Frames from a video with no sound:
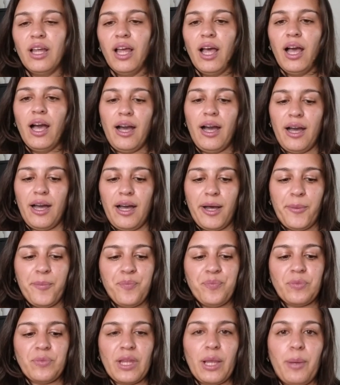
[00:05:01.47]

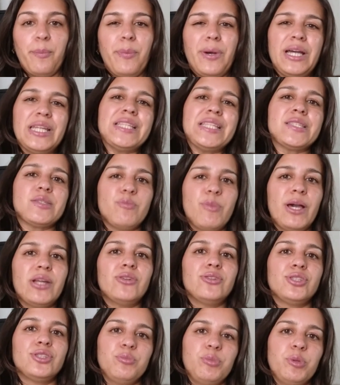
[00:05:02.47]
But it's
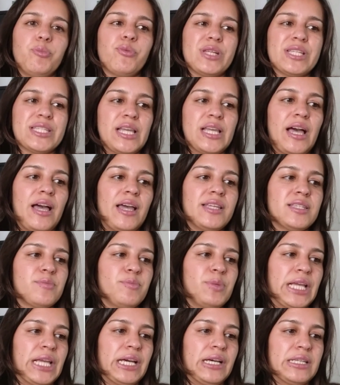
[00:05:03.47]
better to be precise
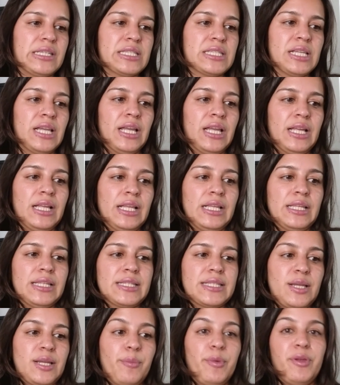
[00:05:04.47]
because
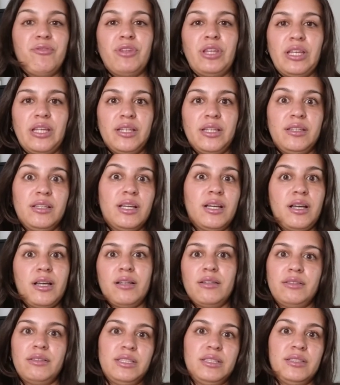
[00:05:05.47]
some of the
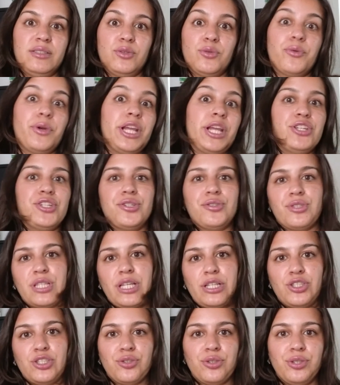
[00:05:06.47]
ratios
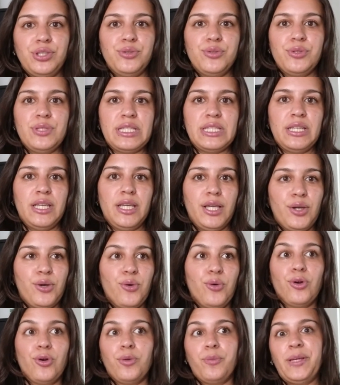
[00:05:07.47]
that you're using,
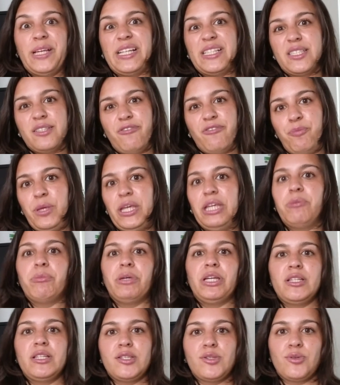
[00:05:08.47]
or because of
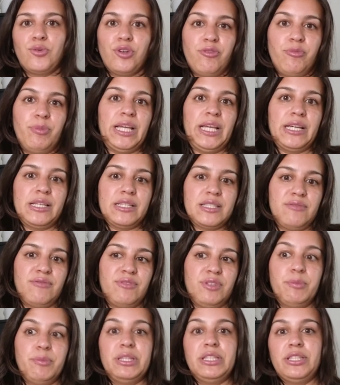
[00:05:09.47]
pigments or because of the
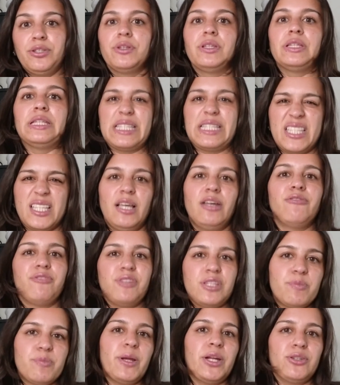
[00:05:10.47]
material itself,
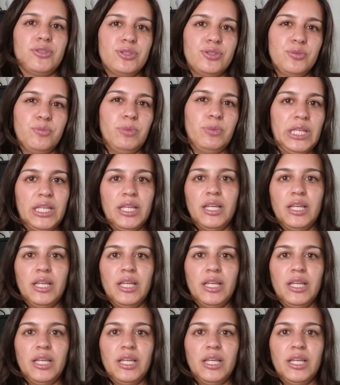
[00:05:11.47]
it's better to be